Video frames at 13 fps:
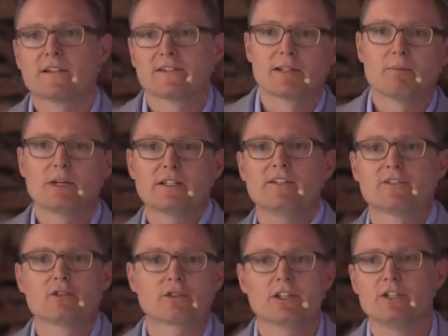
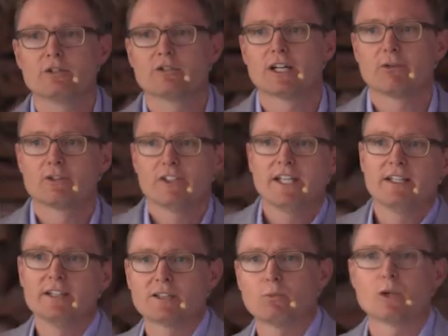somebody's knocking you down,
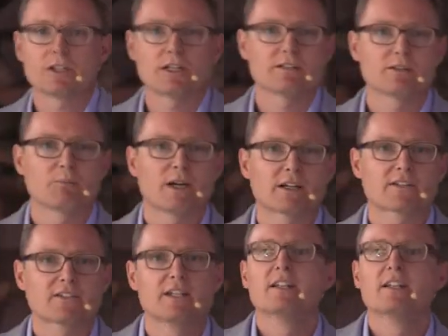taking the $100.